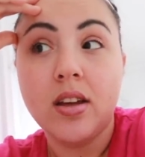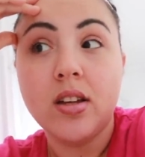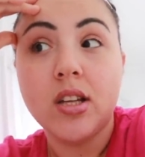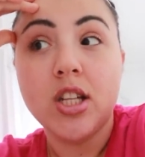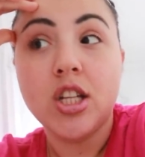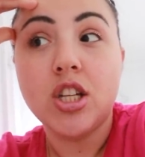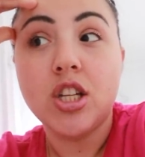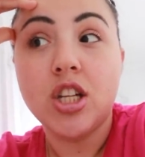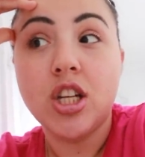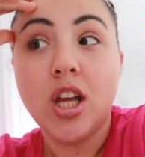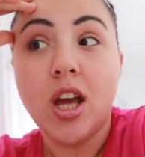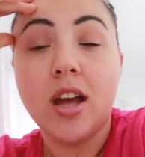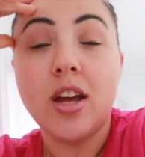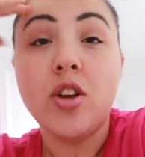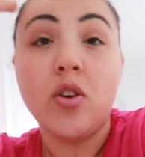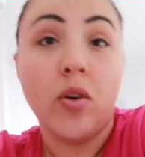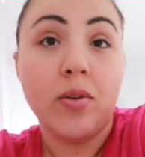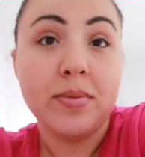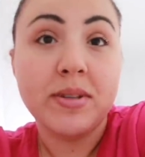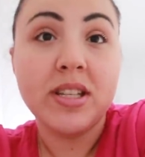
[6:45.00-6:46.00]
She, you
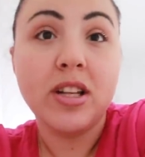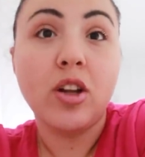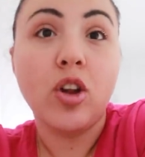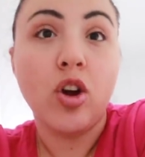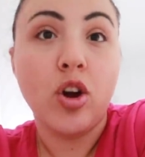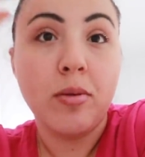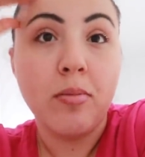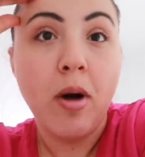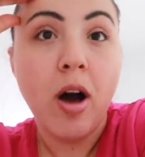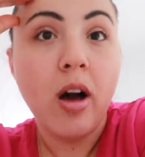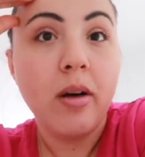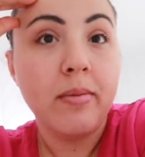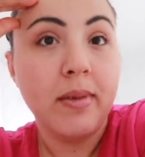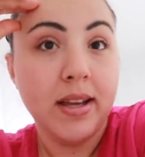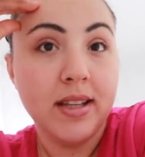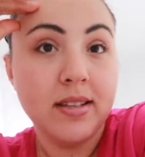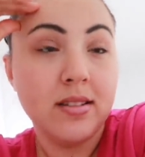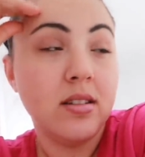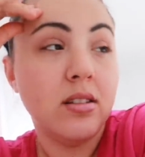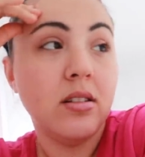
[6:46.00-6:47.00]
know, I'm still her mom.
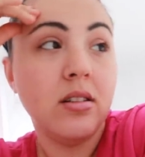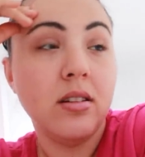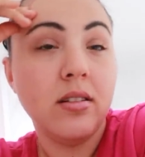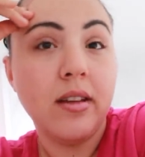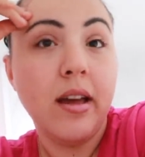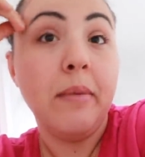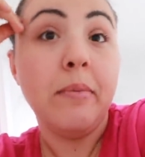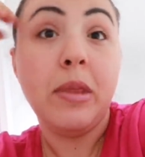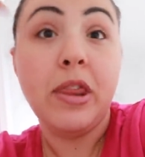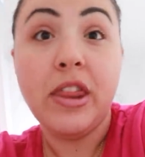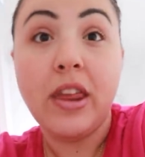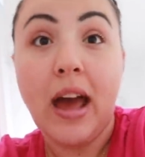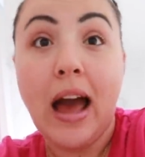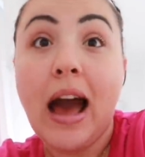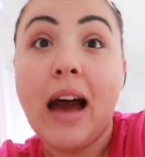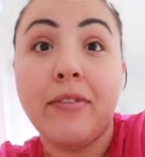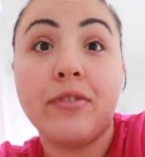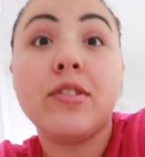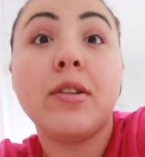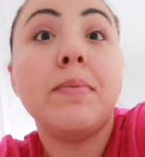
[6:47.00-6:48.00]
I still
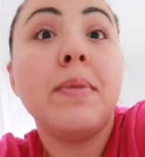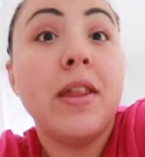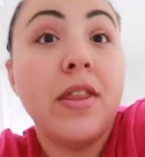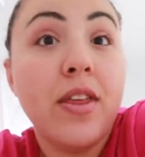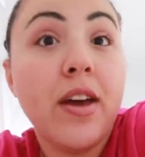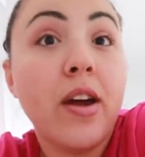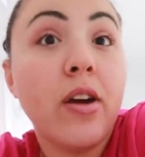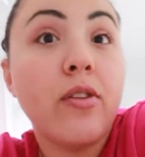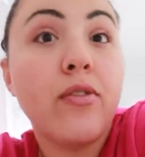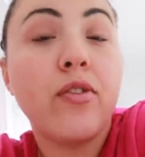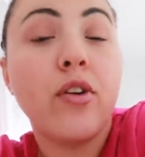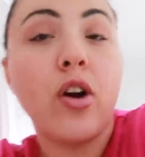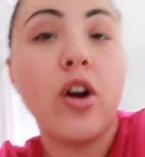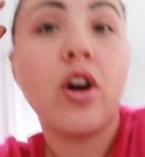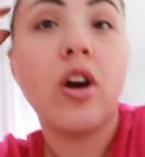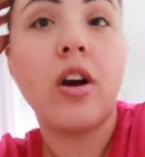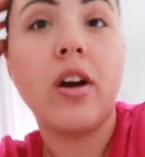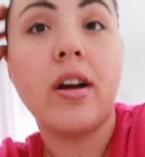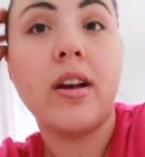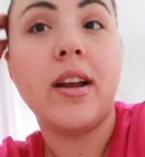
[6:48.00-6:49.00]
have to be there for
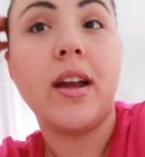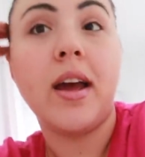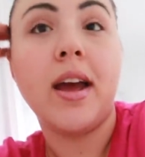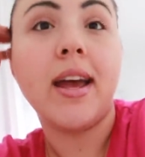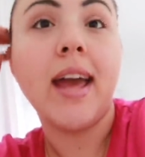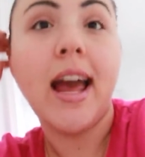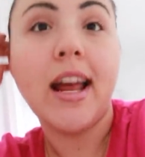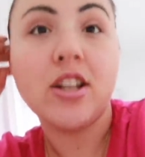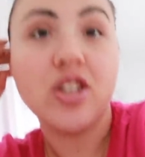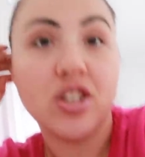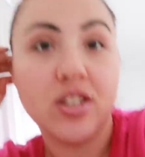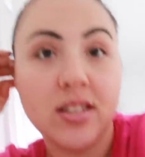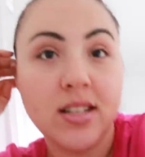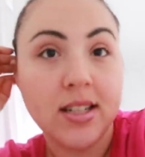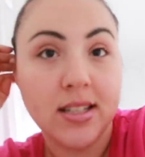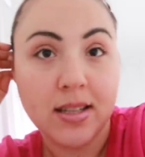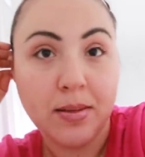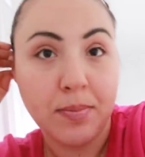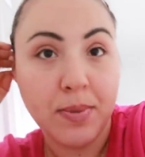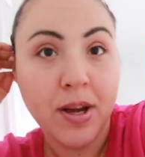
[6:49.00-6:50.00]
her and I can't just
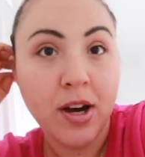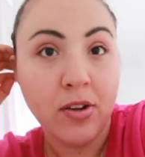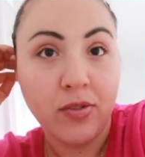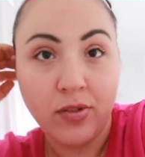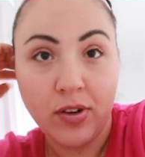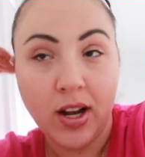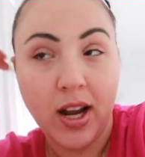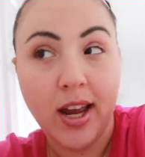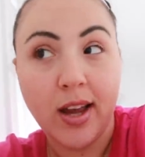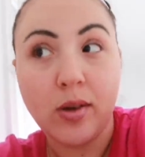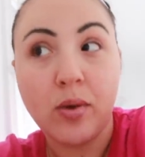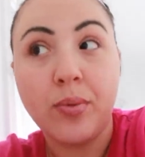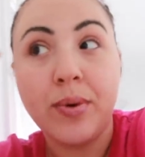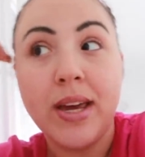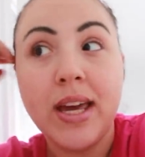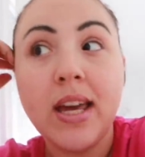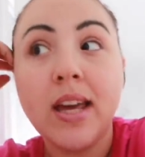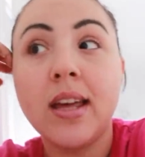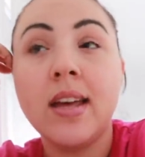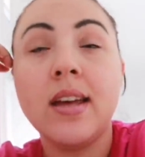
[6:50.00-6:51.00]
disappear for like a
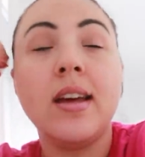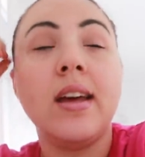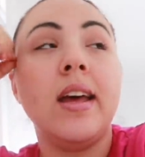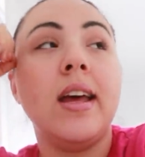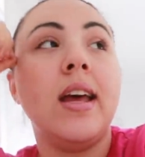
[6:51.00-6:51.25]
week.